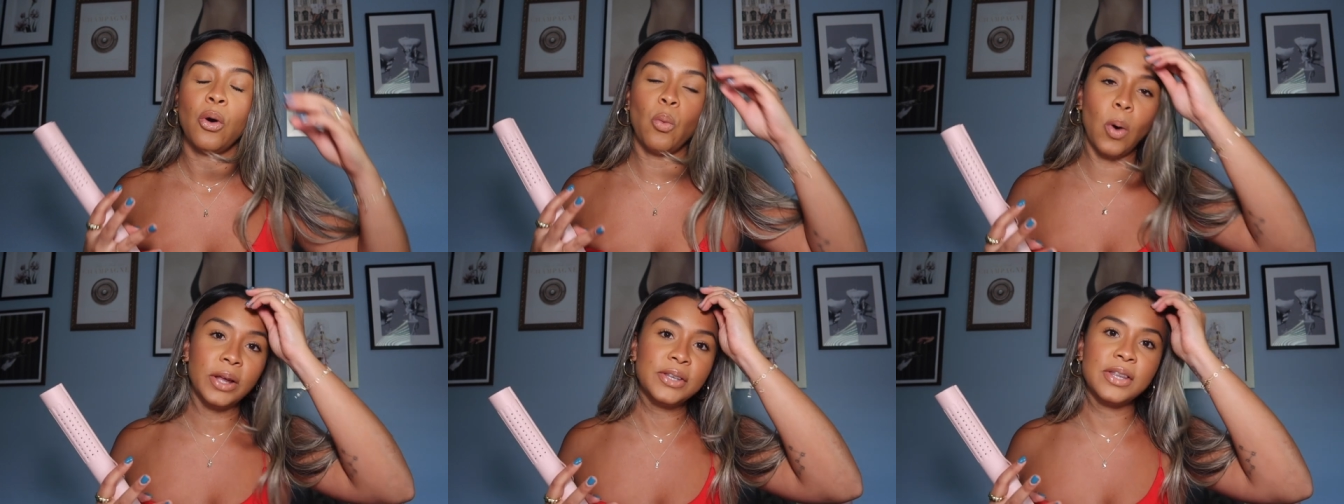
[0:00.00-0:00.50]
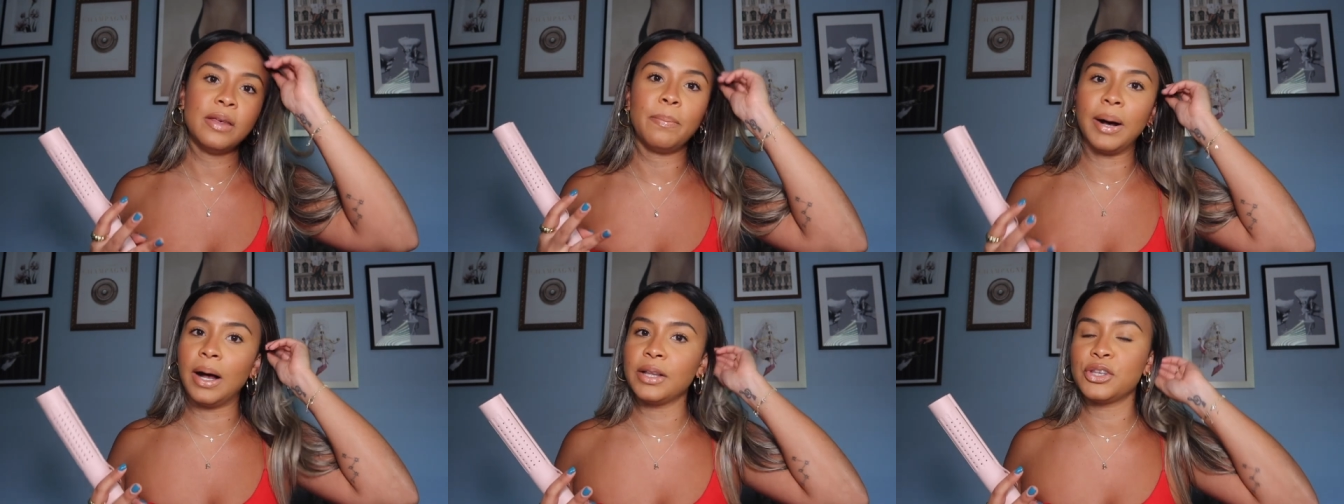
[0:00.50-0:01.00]
Once the
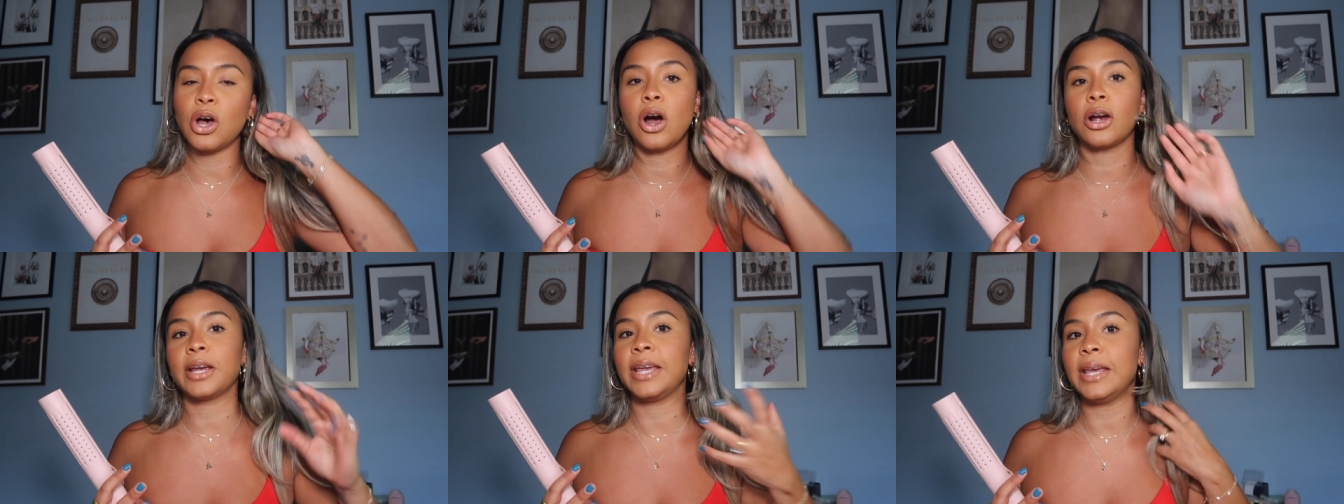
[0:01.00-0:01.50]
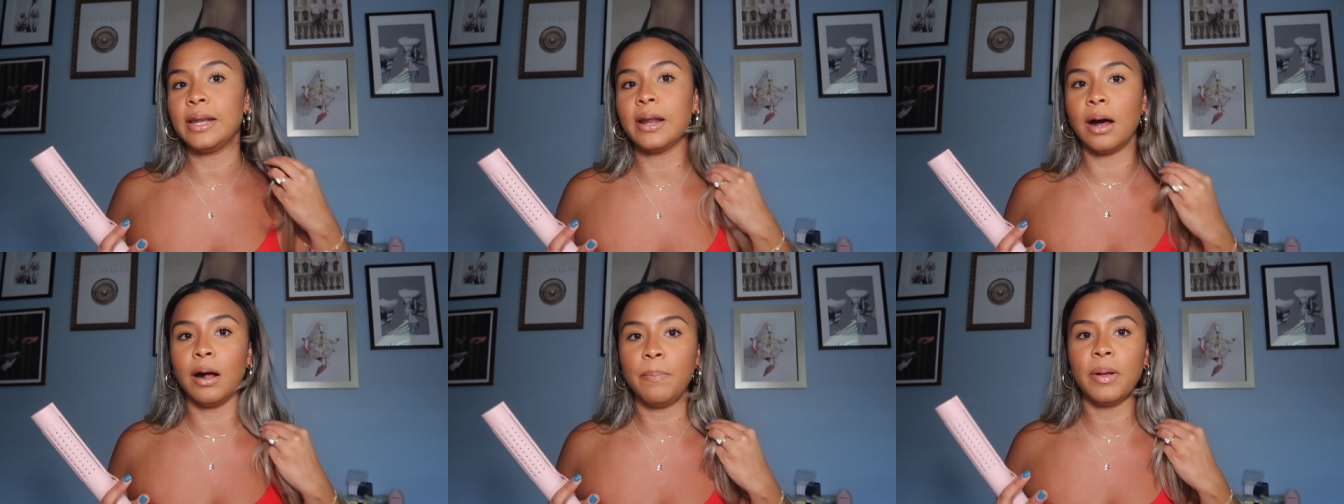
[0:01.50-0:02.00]
bonds are
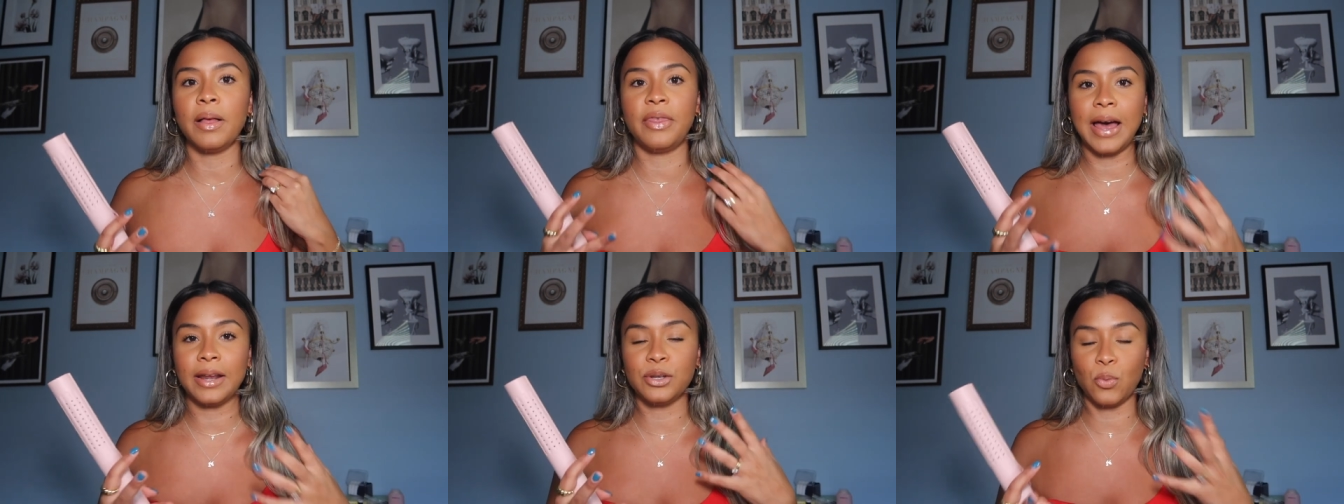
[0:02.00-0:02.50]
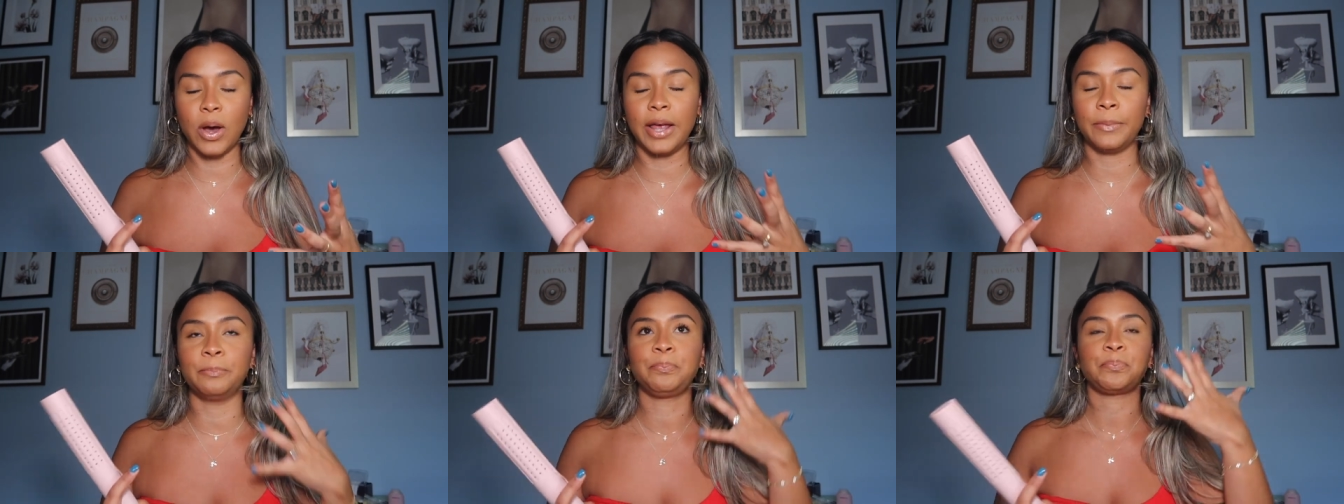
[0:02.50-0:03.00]
heated up, that is
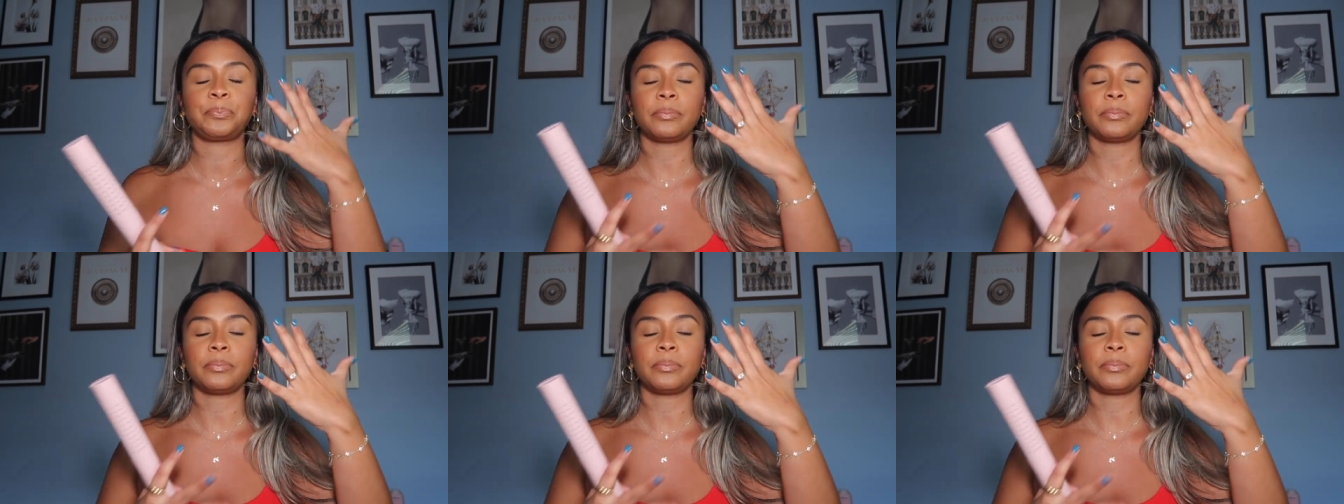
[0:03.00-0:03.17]
when